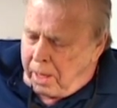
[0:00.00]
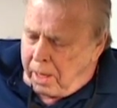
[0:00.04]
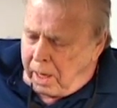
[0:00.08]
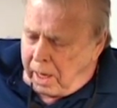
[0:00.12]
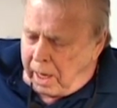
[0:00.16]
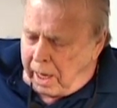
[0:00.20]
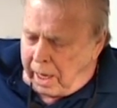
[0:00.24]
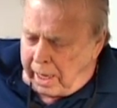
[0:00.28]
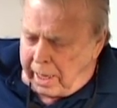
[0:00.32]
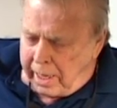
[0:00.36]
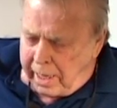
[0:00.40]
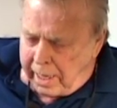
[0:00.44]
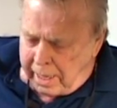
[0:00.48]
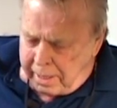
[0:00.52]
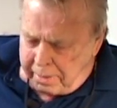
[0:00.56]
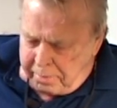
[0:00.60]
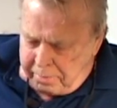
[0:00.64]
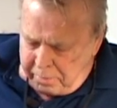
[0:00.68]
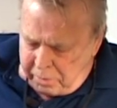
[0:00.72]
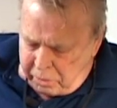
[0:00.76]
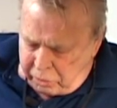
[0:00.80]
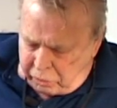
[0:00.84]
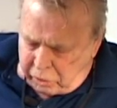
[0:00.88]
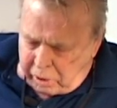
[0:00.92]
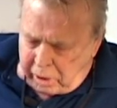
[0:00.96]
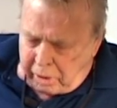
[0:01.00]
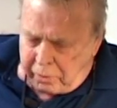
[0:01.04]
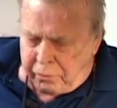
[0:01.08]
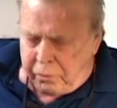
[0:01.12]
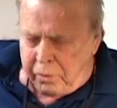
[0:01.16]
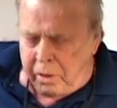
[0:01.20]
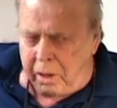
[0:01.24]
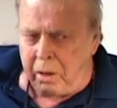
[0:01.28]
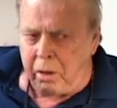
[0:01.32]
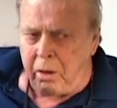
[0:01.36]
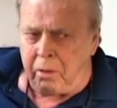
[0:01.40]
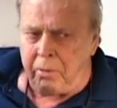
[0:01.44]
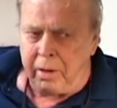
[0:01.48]
I had, the city
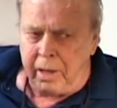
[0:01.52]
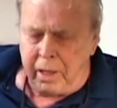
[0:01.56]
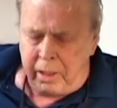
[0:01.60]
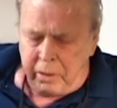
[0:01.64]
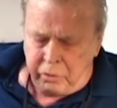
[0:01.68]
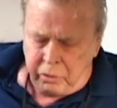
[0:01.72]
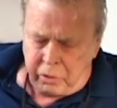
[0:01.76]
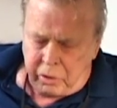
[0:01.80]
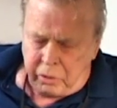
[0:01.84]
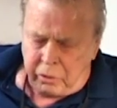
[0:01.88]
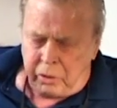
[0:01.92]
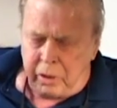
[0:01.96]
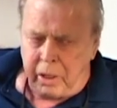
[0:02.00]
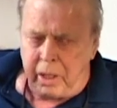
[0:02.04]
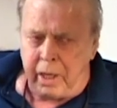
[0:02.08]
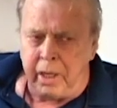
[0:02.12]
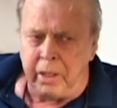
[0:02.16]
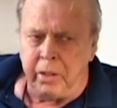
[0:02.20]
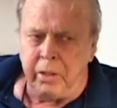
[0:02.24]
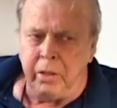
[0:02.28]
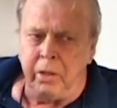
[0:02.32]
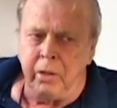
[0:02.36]
fair had already existed eight